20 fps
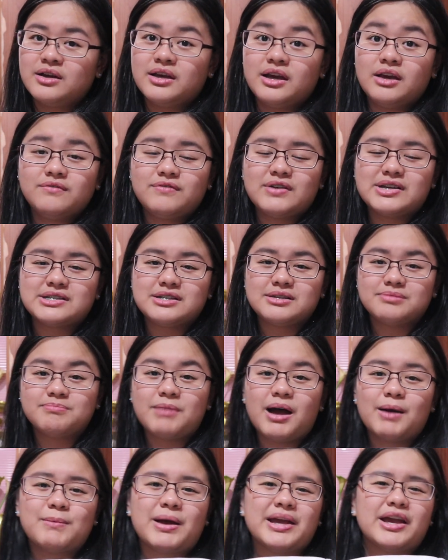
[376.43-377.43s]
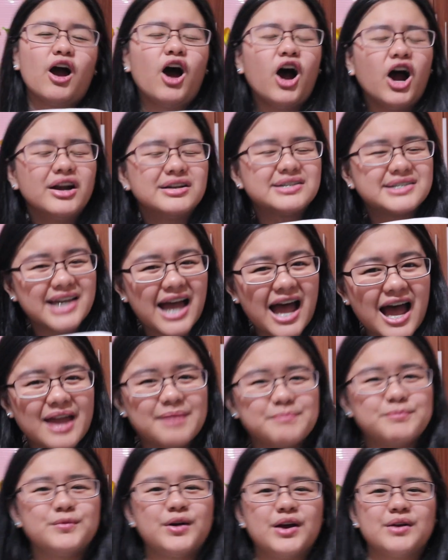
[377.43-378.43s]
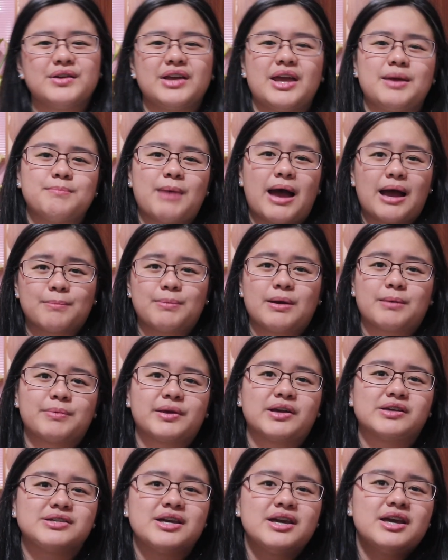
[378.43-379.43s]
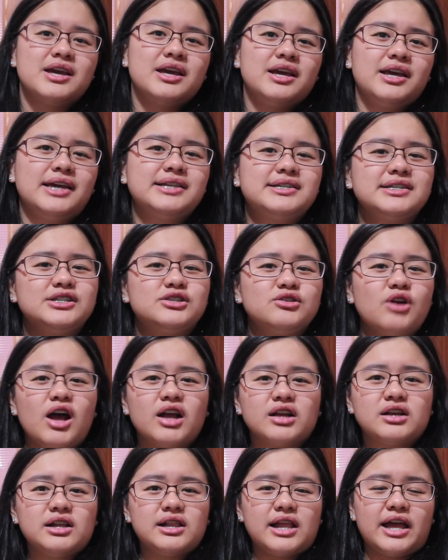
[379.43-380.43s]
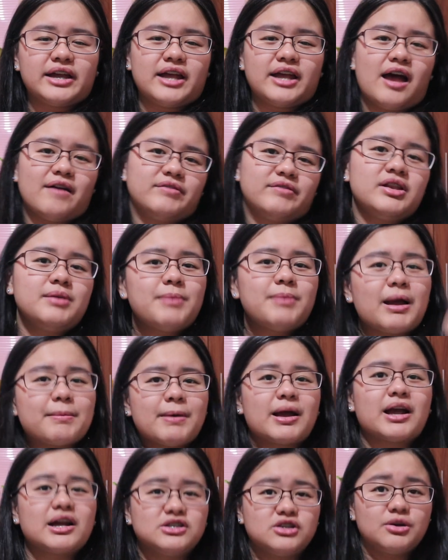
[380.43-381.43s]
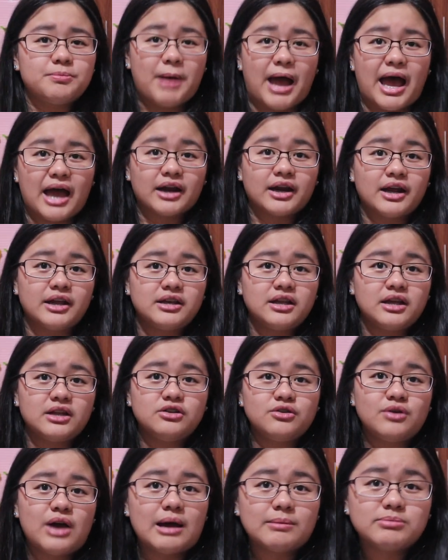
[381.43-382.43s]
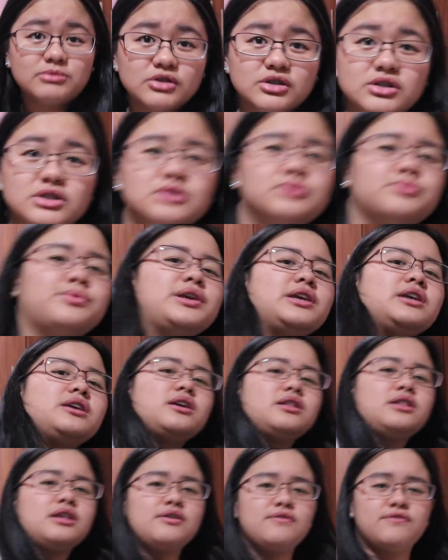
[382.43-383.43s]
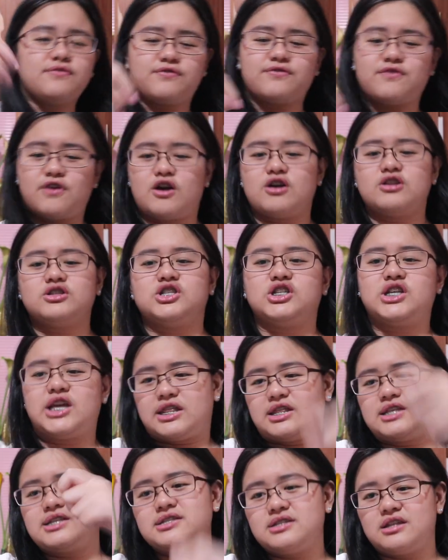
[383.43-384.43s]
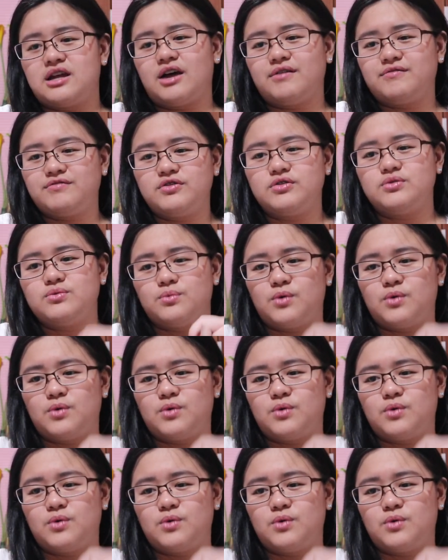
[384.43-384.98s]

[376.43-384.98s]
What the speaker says: invest my hard time wearing a backpack, because it's a struggle like having the backpack at your back and then you have to swing it in front to get the stuff you